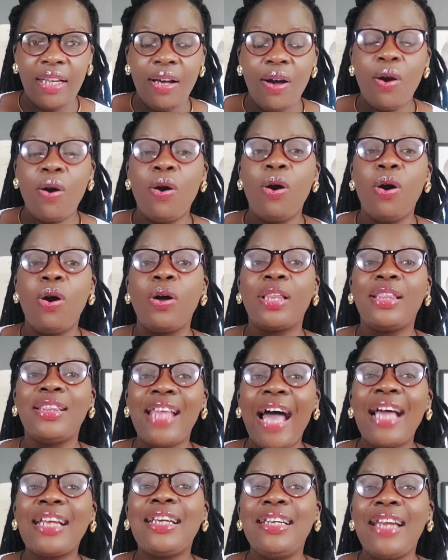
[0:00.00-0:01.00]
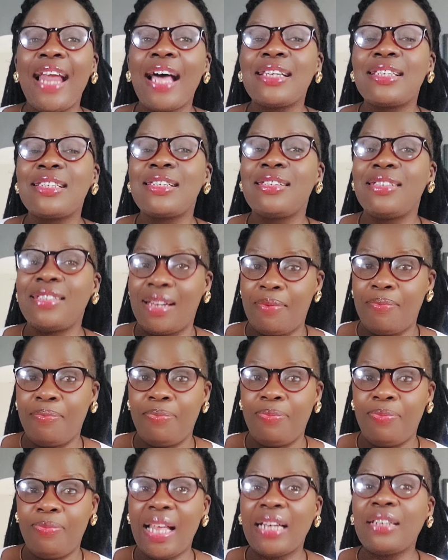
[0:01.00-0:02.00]
or that last
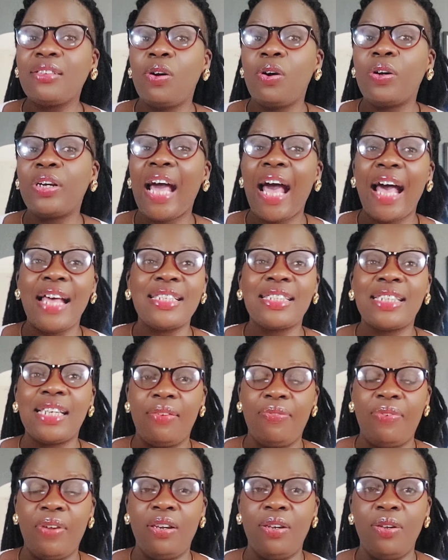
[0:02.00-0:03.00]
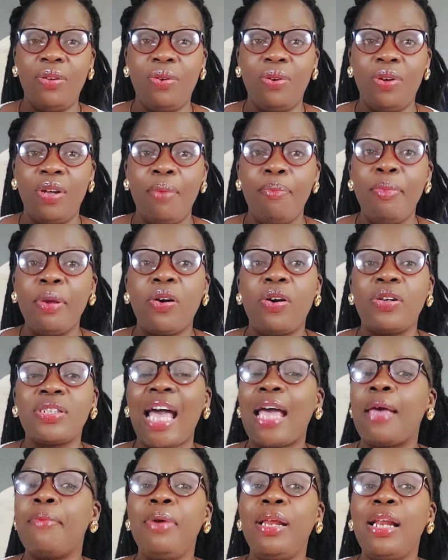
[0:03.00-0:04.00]
dream that God has given you. Because
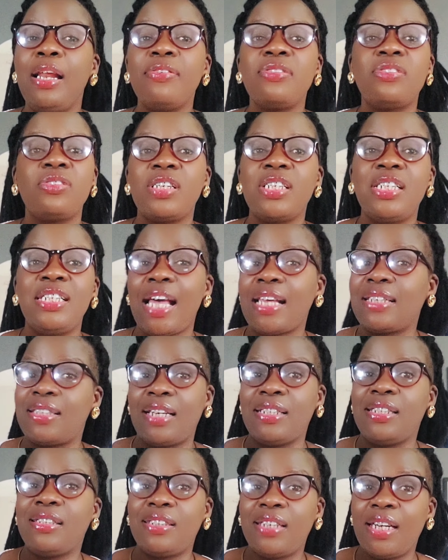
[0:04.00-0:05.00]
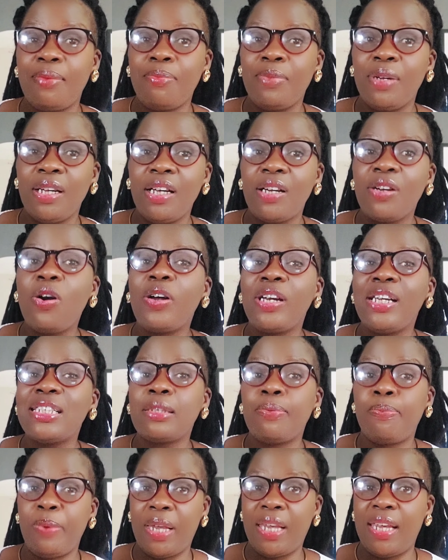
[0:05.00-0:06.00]
I believe it's not just a dream, God is
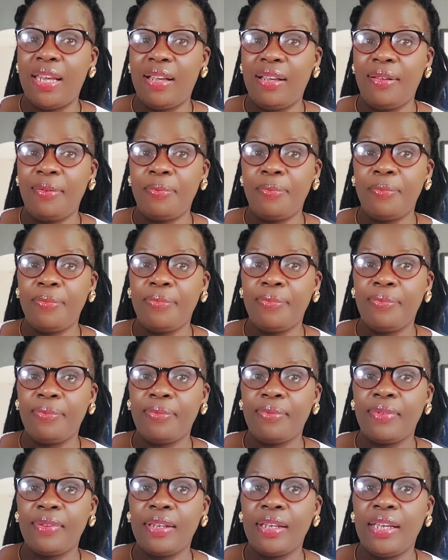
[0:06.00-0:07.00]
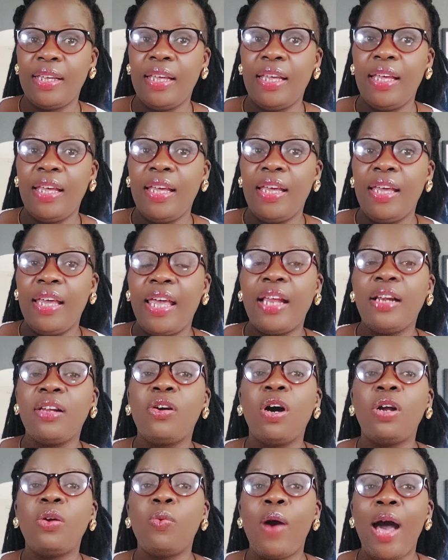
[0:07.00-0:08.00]
speaking. And
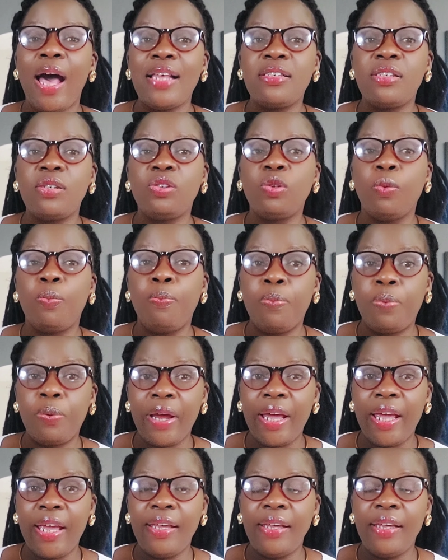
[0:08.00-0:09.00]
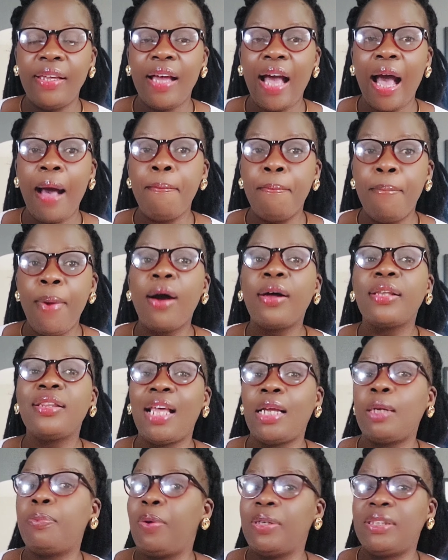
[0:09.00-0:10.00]
God wants you to pray about
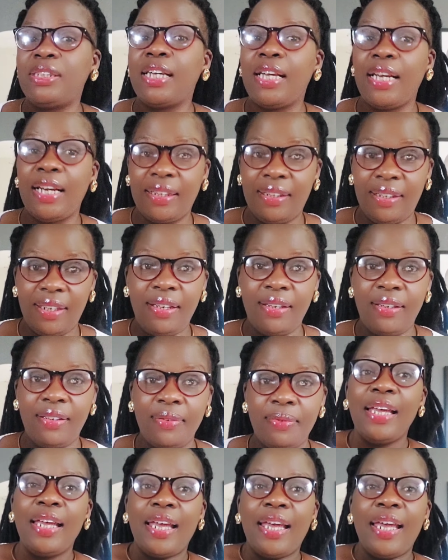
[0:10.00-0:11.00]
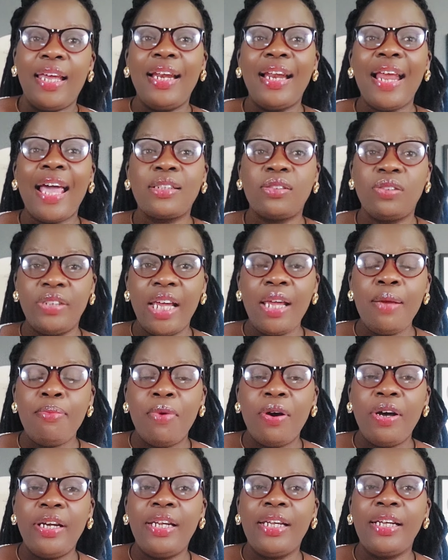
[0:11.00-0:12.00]
that particular thing. And like today
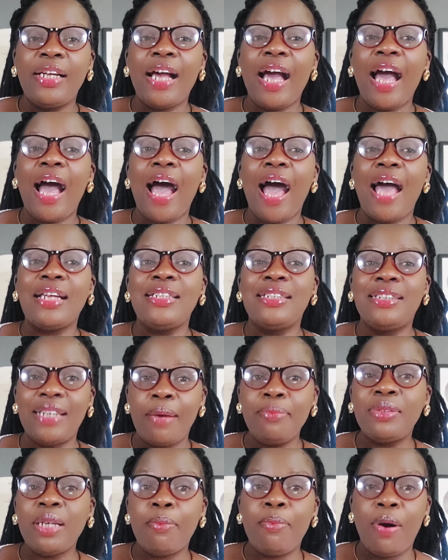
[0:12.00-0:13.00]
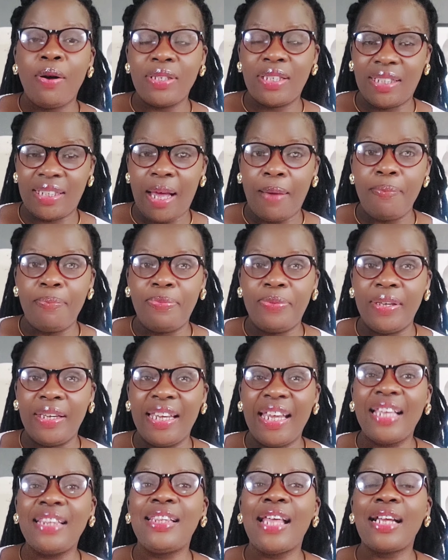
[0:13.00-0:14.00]
morning, I dreamt about something,
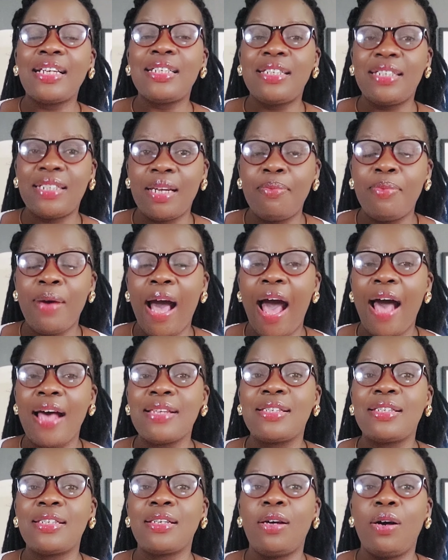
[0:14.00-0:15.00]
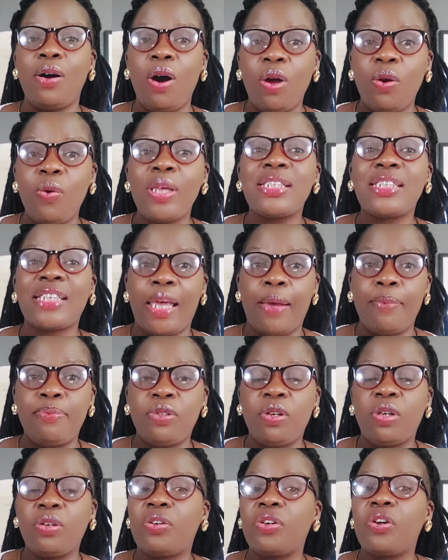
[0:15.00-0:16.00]
and that dream has always kept
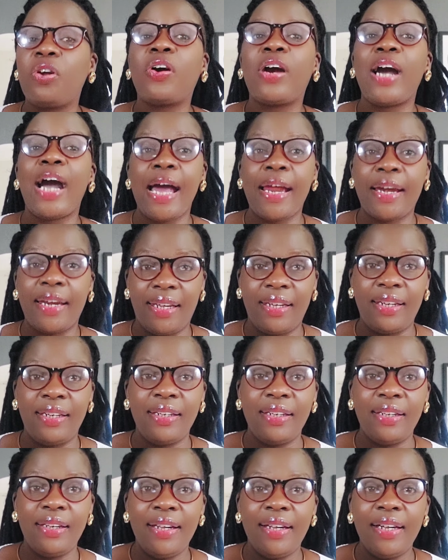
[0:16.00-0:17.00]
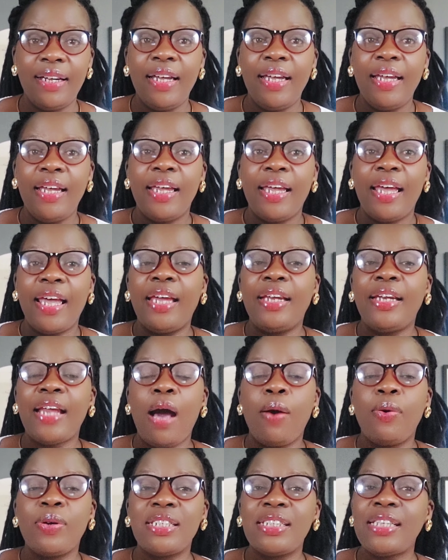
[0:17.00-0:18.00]
on recurring. And
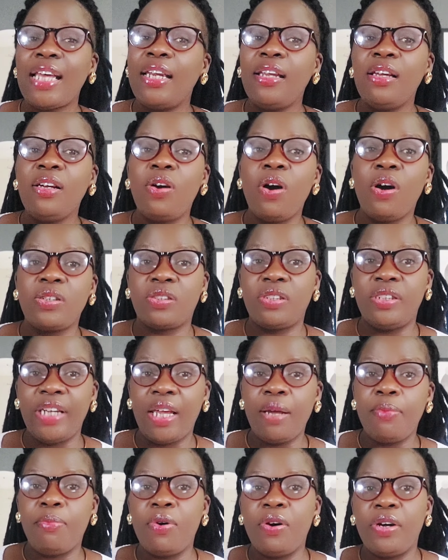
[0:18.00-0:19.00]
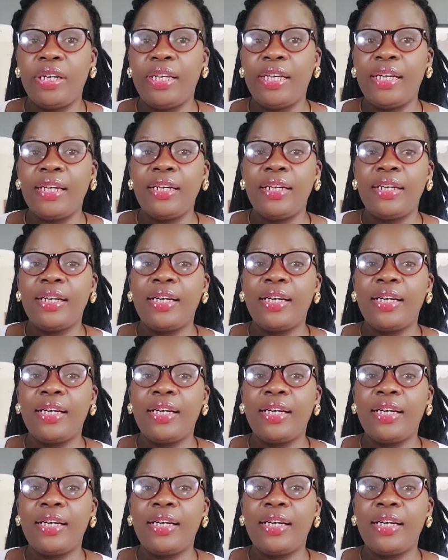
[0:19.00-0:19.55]
I was telling God today morning,